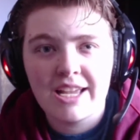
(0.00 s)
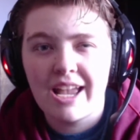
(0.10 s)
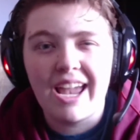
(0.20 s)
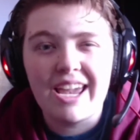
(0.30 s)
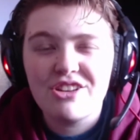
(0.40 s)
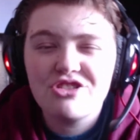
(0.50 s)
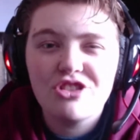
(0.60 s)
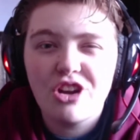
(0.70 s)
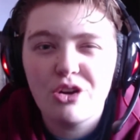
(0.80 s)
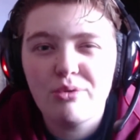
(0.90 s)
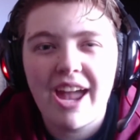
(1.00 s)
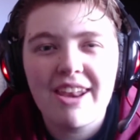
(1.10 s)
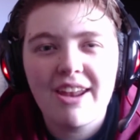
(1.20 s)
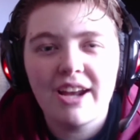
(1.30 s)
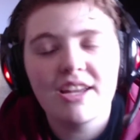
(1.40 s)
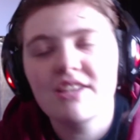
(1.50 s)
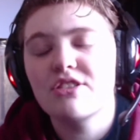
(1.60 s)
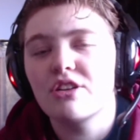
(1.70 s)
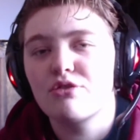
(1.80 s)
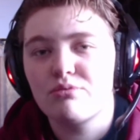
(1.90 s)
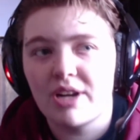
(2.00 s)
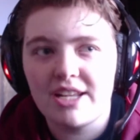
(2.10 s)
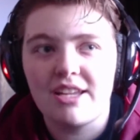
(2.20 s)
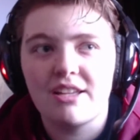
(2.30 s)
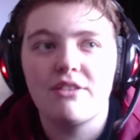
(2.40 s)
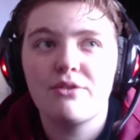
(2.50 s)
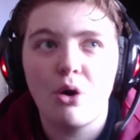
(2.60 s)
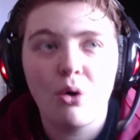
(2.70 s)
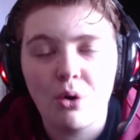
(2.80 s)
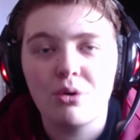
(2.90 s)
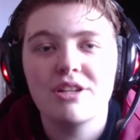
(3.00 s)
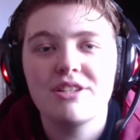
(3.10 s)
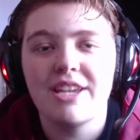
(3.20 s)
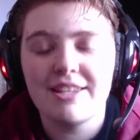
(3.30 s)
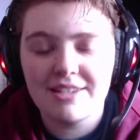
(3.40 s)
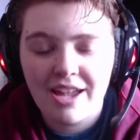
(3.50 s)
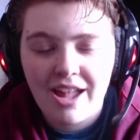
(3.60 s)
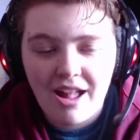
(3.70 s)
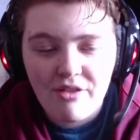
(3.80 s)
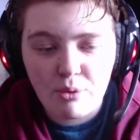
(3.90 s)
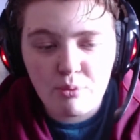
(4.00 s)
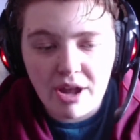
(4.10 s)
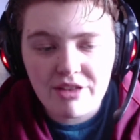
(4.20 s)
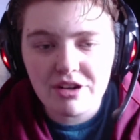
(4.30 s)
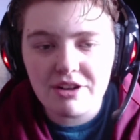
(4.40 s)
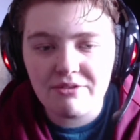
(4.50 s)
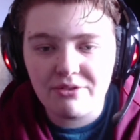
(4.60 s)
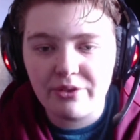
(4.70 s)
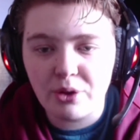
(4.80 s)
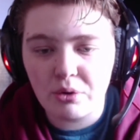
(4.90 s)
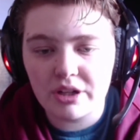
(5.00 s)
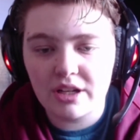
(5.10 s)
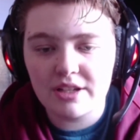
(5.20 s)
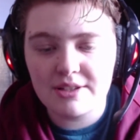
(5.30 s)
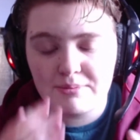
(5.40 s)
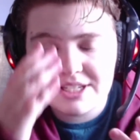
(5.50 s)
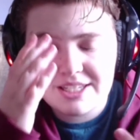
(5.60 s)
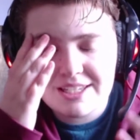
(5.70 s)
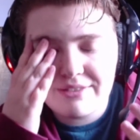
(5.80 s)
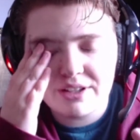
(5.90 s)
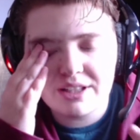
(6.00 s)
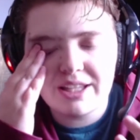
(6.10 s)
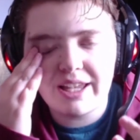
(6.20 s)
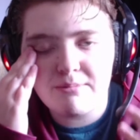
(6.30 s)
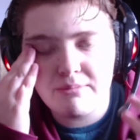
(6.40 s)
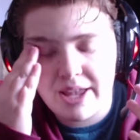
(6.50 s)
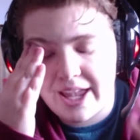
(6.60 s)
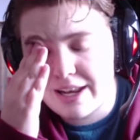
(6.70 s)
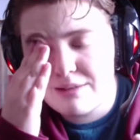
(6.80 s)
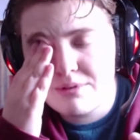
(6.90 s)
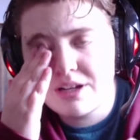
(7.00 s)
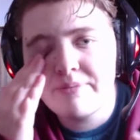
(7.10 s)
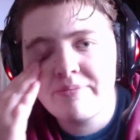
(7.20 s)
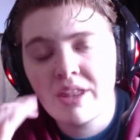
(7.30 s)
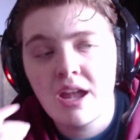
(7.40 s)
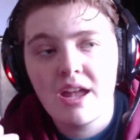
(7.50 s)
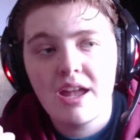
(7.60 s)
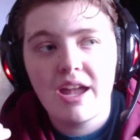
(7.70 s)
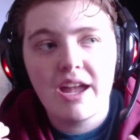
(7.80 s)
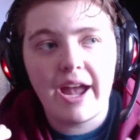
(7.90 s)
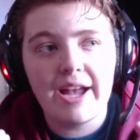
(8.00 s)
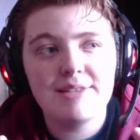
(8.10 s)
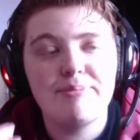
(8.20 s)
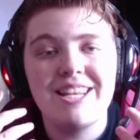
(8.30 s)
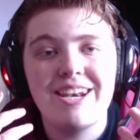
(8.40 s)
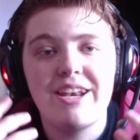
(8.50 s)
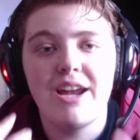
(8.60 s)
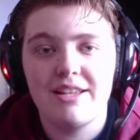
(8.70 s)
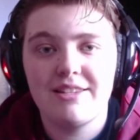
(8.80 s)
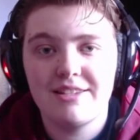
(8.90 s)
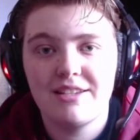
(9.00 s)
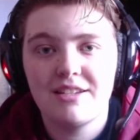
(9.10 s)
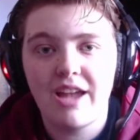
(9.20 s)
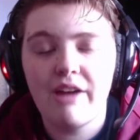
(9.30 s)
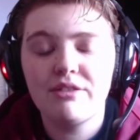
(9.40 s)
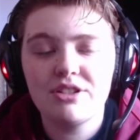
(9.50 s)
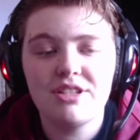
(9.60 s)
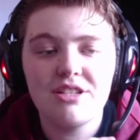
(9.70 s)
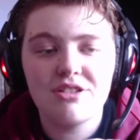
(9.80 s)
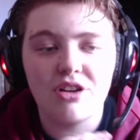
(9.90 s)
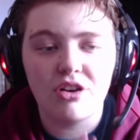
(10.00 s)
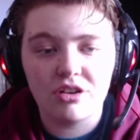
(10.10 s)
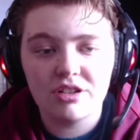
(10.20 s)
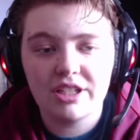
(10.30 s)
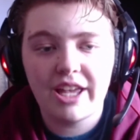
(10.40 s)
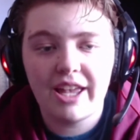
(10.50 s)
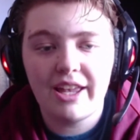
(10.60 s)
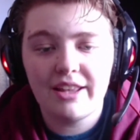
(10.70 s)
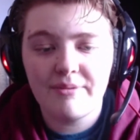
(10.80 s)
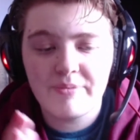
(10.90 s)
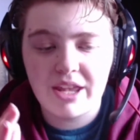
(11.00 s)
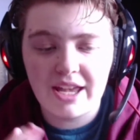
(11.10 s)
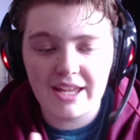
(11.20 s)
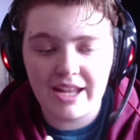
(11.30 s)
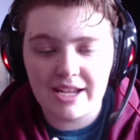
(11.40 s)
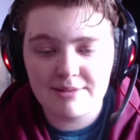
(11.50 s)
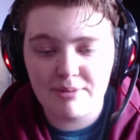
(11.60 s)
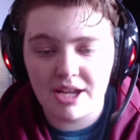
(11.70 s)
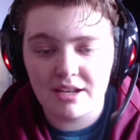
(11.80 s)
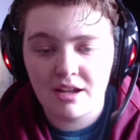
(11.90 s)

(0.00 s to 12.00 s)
8 or so at night, it starts raining. Of course, the weather in Florida, specifically in Panama, has been nuts. Ever since the hurricane, it has been